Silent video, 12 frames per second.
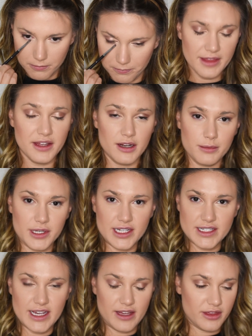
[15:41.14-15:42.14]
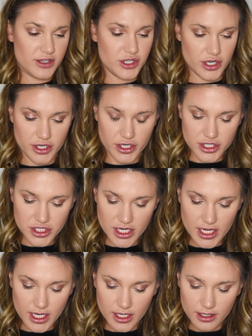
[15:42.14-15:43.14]
And then I'm gonna take the darker
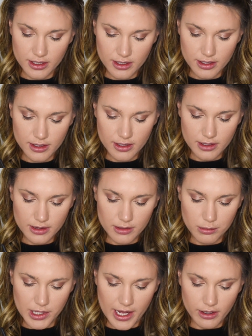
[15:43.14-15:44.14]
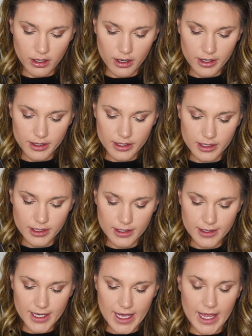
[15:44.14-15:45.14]
shade, the Black Heart,
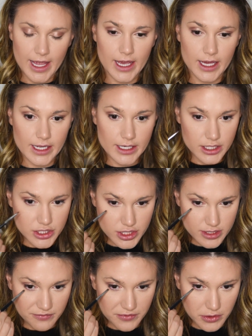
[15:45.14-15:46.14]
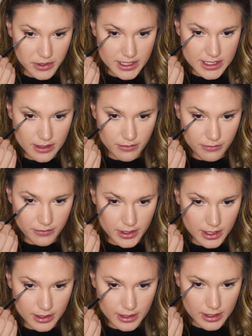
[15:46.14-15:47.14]
and just focus it
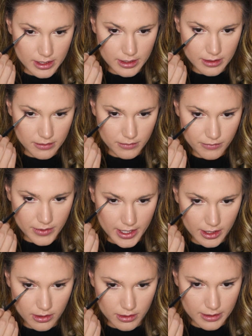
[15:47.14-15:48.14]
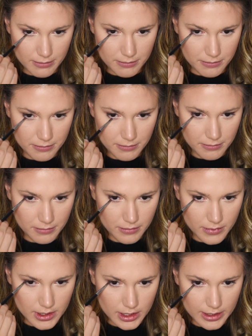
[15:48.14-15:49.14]
really right on
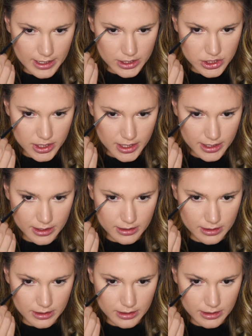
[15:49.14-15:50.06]
the lash line.